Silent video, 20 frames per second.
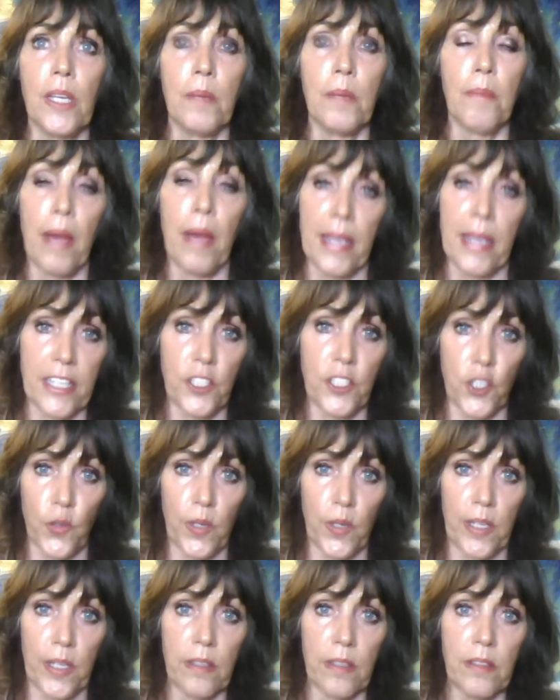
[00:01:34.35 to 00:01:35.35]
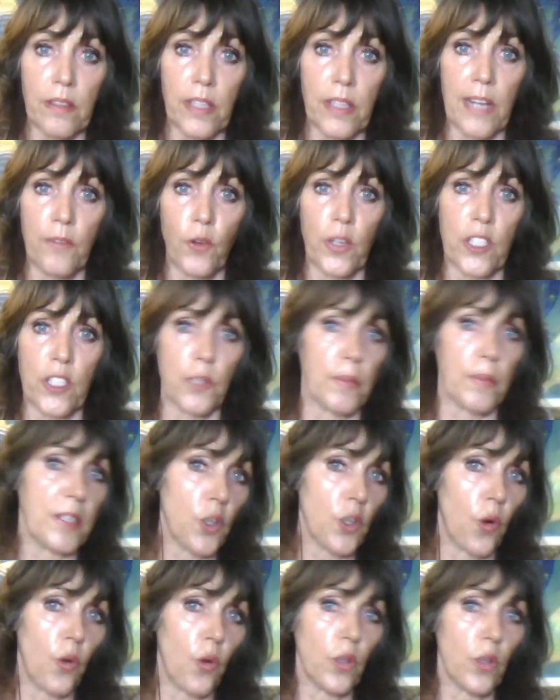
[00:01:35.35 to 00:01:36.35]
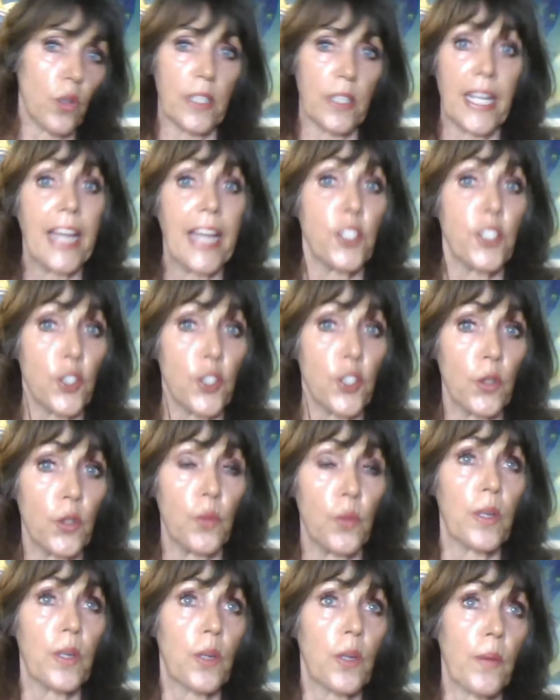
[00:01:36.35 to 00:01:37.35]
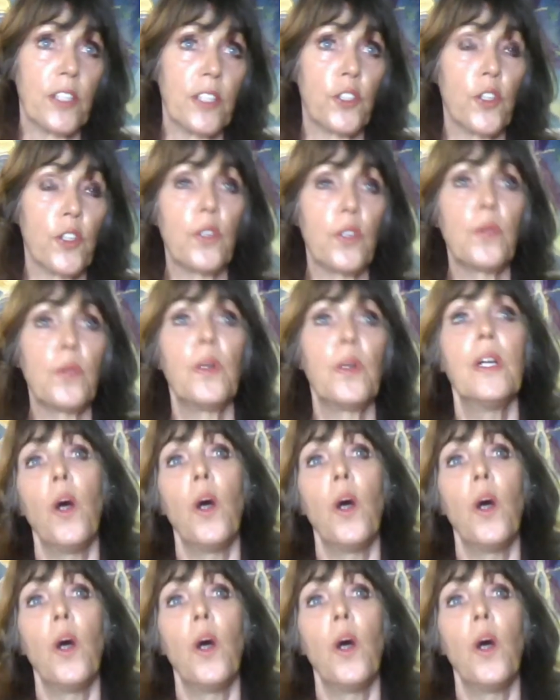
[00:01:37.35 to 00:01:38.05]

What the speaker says: my history that I've always been told that I do. What do I do?